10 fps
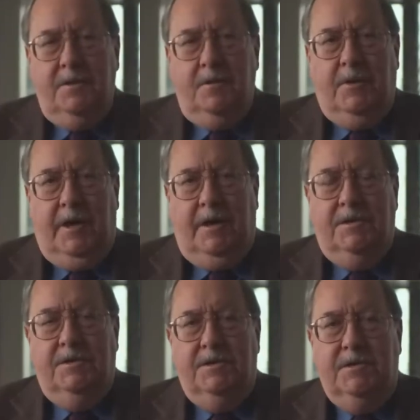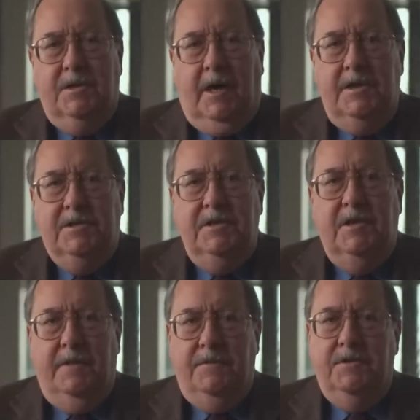biologist, I see
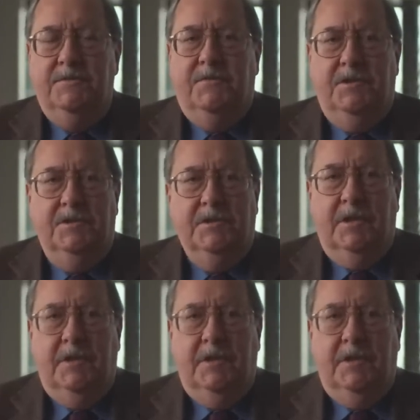evidence for design